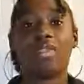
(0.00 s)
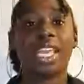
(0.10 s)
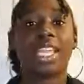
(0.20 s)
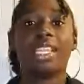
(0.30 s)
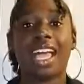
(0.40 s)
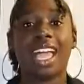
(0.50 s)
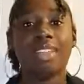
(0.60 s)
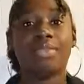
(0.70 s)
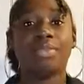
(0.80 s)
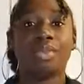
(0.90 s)
Well, in
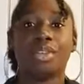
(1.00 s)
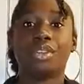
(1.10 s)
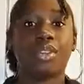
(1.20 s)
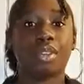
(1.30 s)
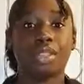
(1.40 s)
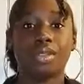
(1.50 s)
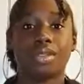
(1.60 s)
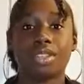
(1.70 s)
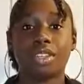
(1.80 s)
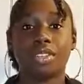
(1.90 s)
life, when you're going through
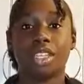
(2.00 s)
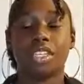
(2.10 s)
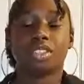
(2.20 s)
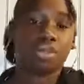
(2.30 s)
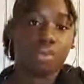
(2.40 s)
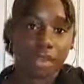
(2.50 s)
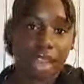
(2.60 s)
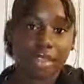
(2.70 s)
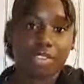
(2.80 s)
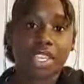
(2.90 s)
certain things, you will
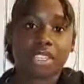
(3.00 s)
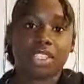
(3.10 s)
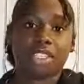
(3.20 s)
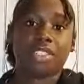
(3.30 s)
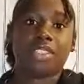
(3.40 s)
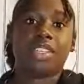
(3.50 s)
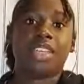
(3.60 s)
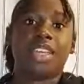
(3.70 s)
have challenges.